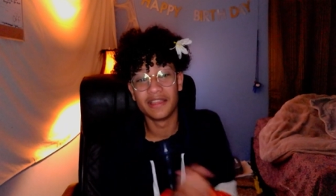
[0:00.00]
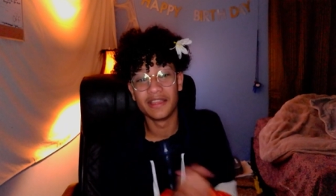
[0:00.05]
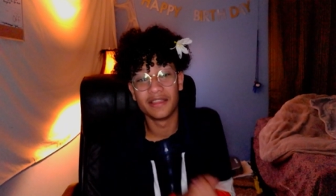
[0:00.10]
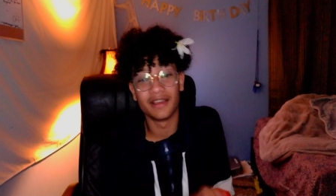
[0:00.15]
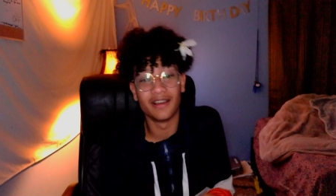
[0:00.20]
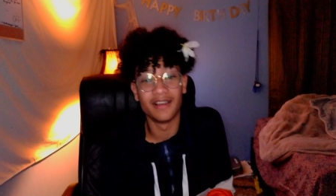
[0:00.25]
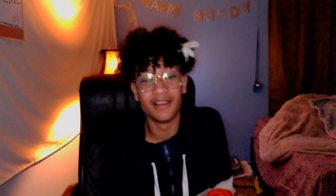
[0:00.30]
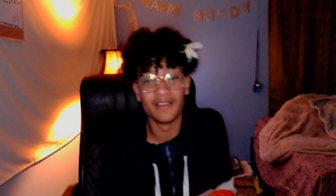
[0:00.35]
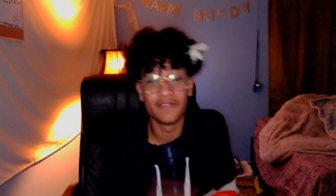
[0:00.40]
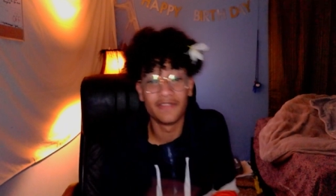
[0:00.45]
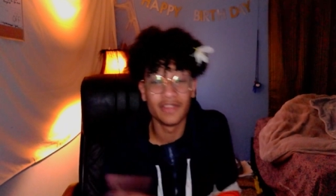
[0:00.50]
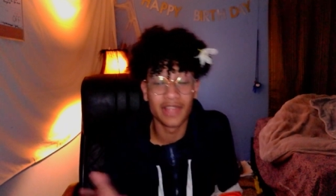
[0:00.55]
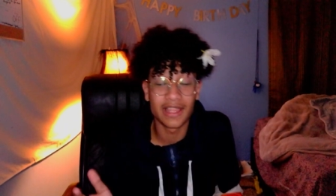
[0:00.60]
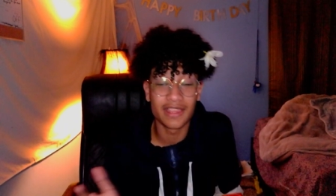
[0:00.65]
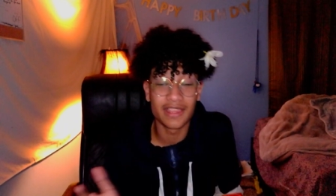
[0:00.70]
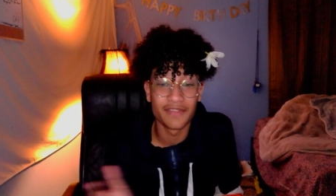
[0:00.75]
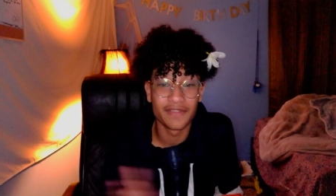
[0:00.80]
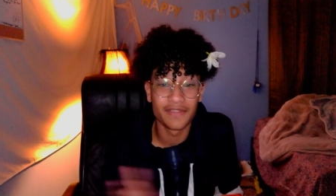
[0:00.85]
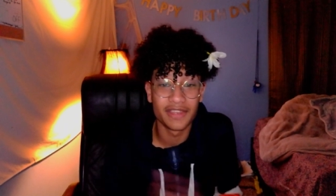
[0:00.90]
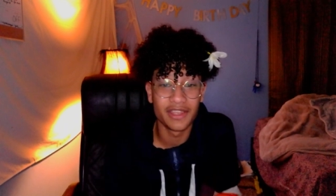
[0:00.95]
If you like
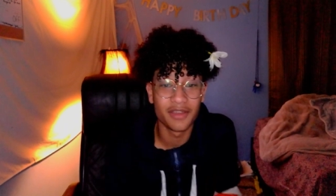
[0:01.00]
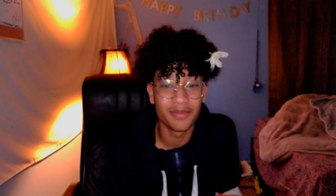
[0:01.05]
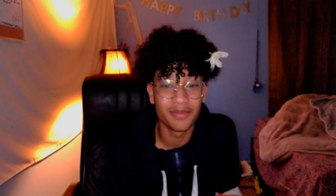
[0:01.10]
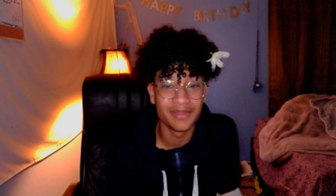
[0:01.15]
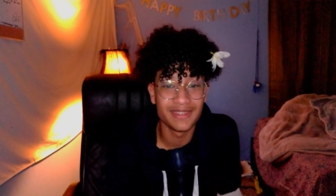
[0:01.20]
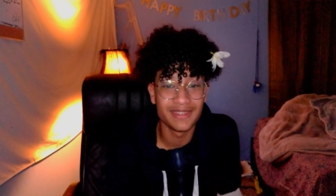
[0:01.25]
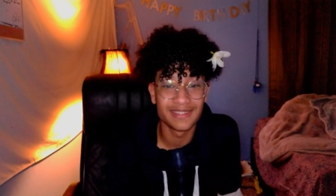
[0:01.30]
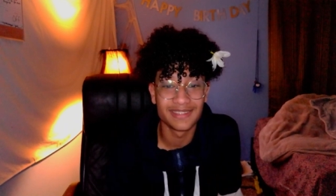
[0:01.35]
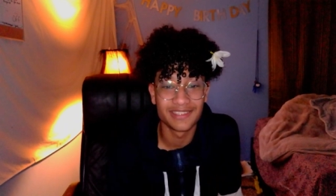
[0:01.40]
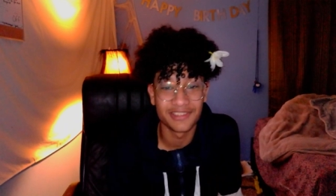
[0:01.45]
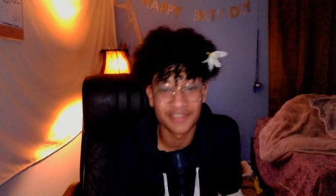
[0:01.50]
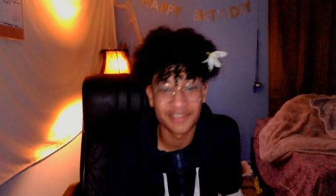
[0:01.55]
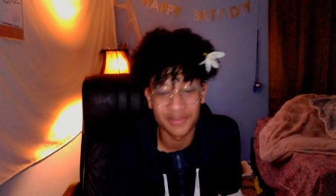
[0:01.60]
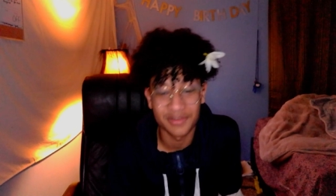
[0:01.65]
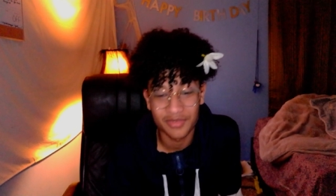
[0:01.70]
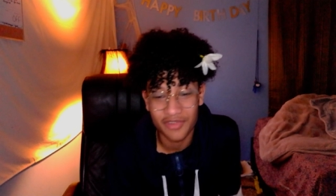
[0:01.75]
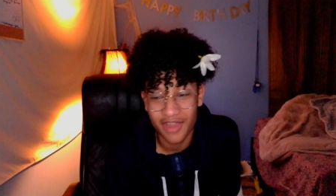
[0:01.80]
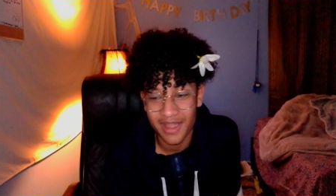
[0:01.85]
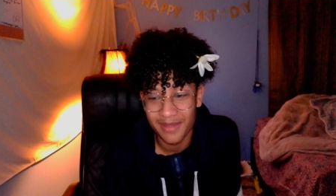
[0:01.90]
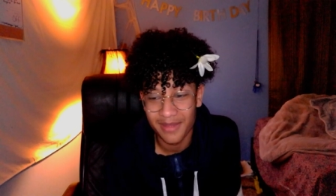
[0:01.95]
the video, please consider
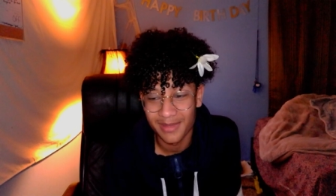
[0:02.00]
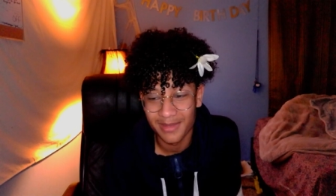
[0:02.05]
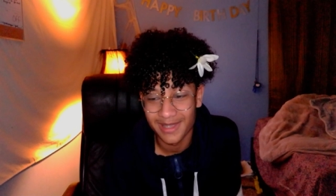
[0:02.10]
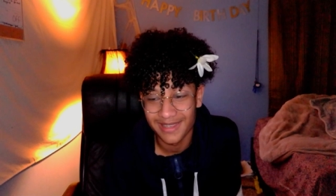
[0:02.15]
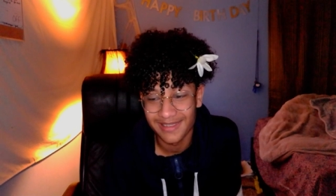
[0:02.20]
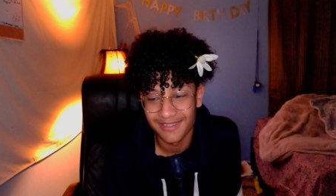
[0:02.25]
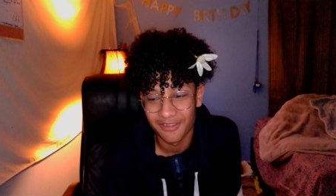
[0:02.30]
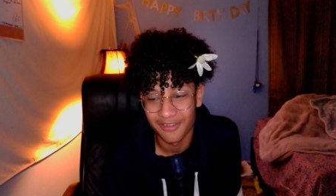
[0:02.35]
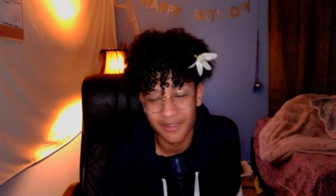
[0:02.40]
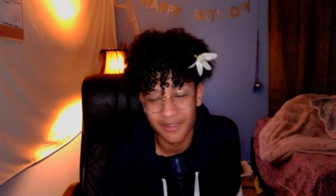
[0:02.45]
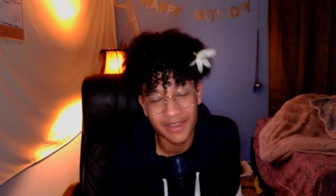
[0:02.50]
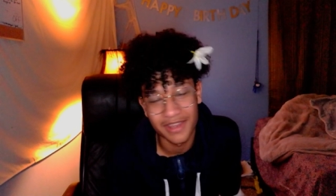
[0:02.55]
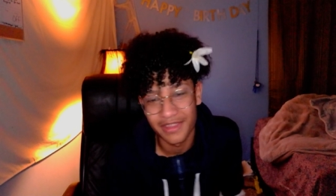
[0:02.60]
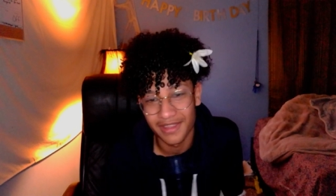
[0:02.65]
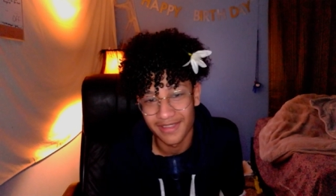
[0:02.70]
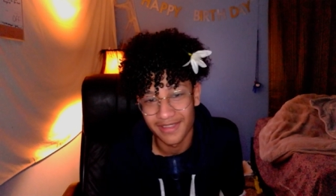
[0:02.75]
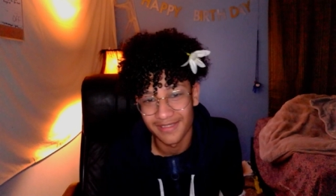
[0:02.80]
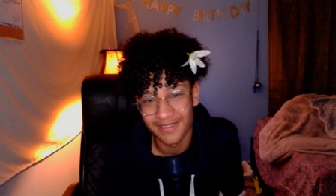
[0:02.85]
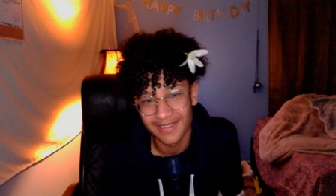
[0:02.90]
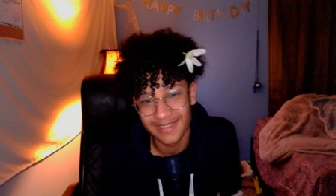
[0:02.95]
subscribing or anything
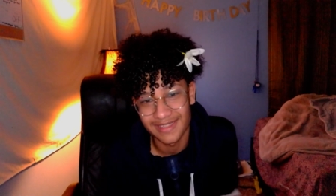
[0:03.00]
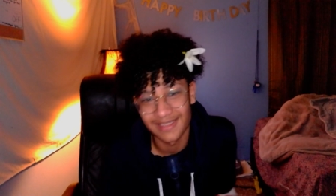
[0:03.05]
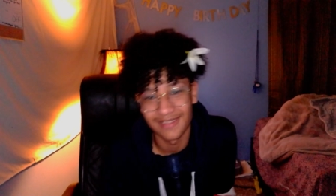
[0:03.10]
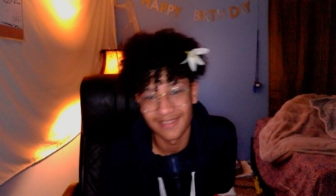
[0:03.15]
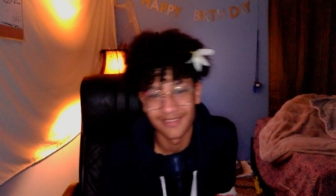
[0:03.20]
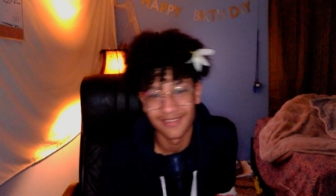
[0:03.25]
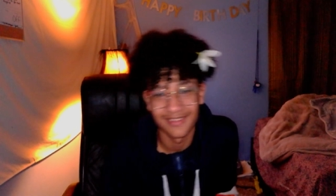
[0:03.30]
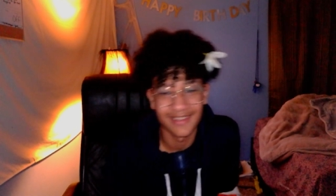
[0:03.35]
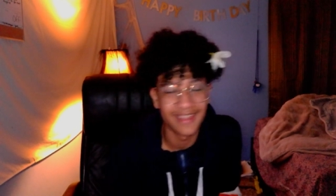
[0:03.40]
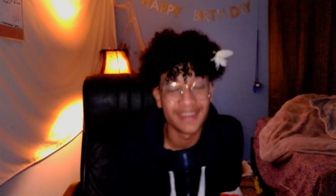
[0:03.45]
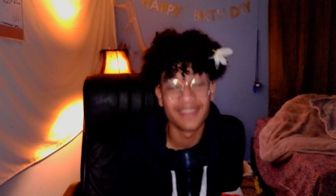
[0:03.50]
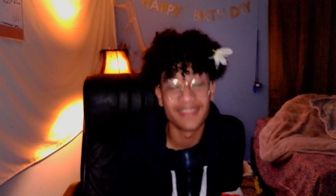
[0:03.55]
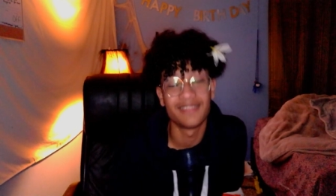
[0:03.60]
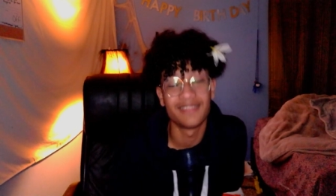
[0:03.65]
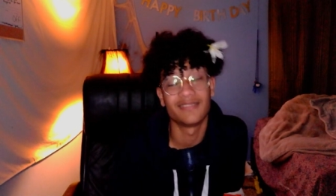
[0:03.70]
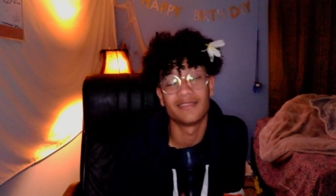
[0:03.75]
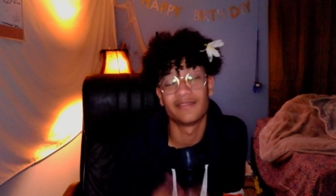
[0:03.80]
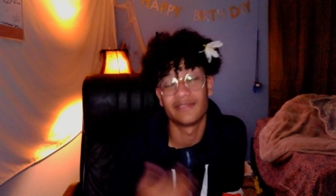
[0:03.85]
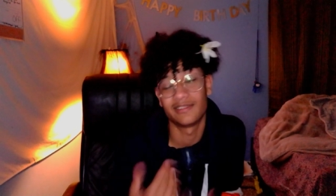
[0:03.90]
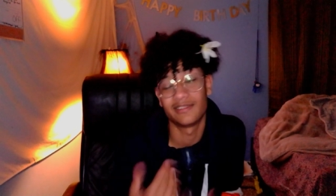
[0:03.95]
in this, or
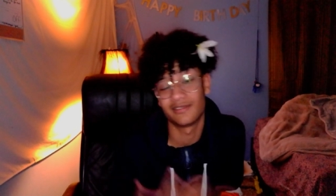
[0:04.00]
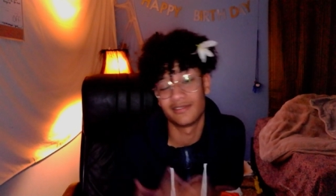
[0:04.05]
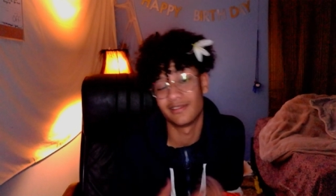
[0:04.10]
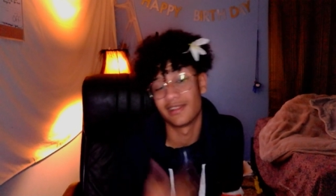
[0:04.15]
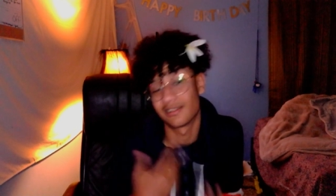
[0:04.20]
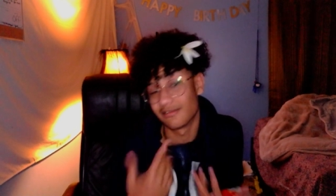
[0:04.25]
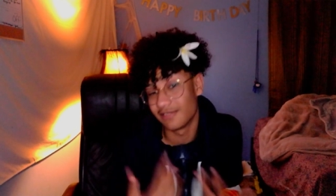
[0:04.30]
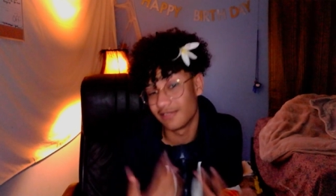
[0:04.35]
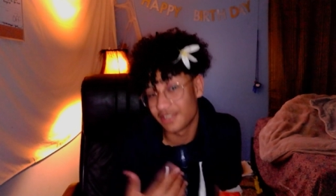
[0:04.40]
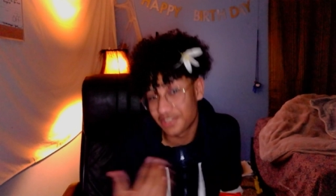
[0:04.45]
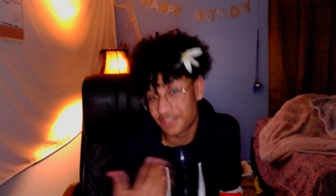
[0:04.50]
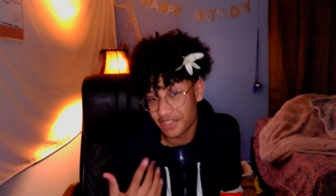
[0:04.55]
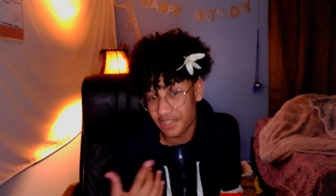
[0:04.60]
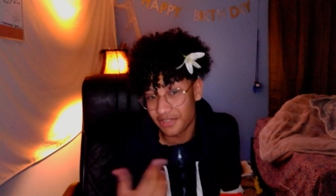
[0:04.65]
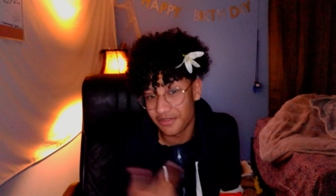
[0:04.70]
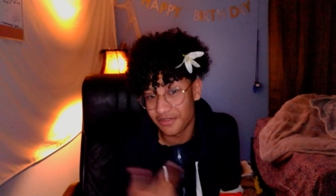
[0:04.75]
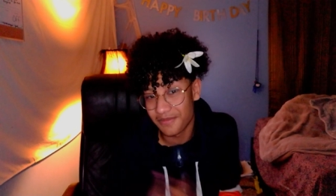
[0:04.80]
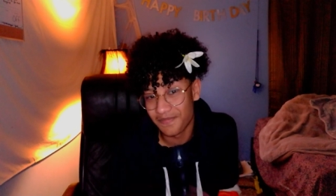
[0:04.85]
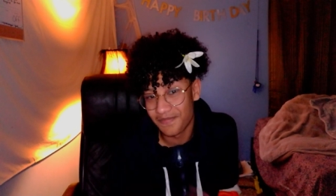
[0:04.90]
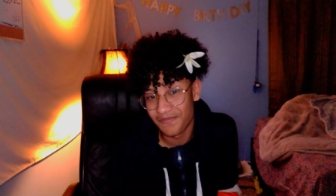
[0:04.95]
anything of interacting with the
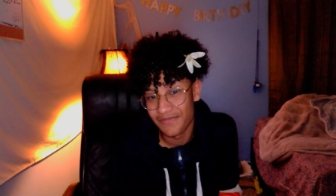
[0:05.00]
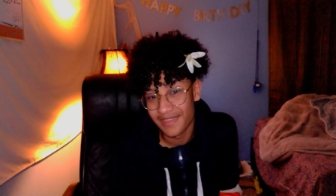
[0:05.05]
channel.